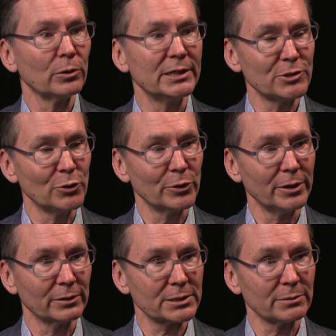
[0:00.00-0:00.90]
And so you're
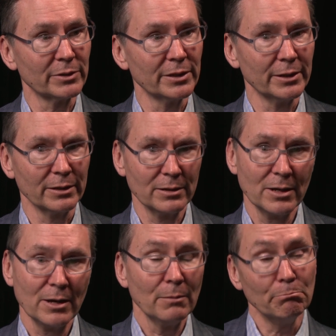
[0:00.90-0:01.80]
hearing some of the
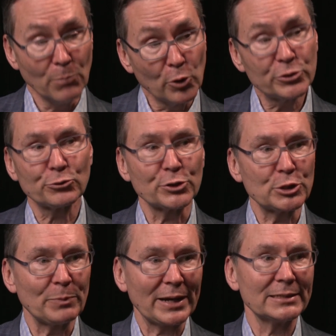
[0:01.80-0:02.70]
most
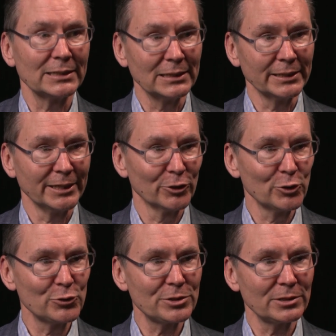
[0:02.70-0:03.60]
respected
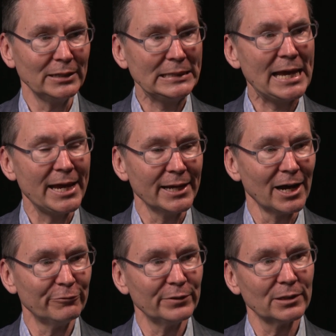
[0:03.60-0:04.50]
leaders in the
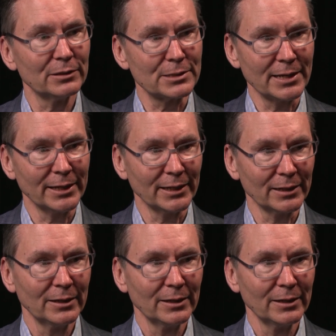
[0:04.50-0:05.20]
AI field saying,